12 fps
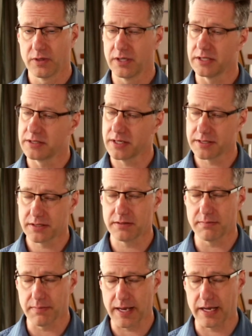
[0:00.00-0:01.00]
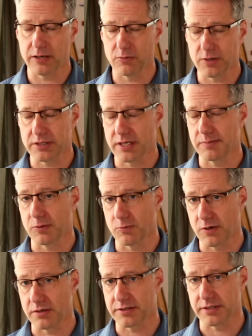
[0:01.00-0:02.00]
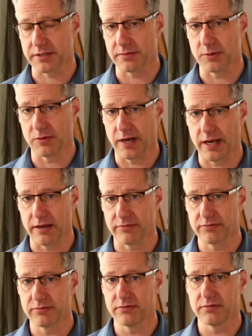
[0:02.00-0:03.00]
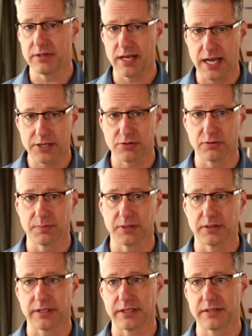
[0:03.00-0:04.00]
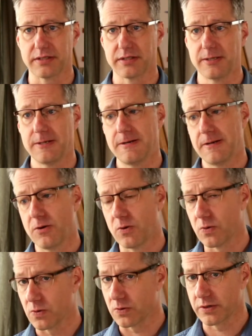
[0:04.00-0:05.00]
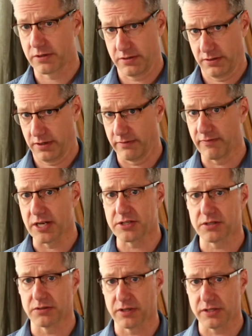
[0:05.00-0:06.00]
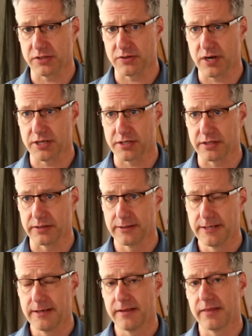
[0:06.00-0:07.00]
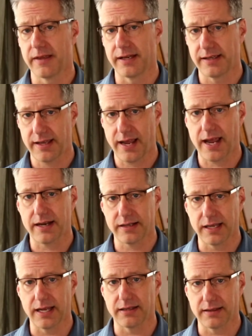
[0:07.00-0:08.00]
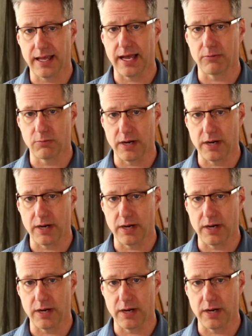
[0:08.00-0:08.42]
It doesn't matter what type of wall system you have, natural buildings or conventional construction, they can't get that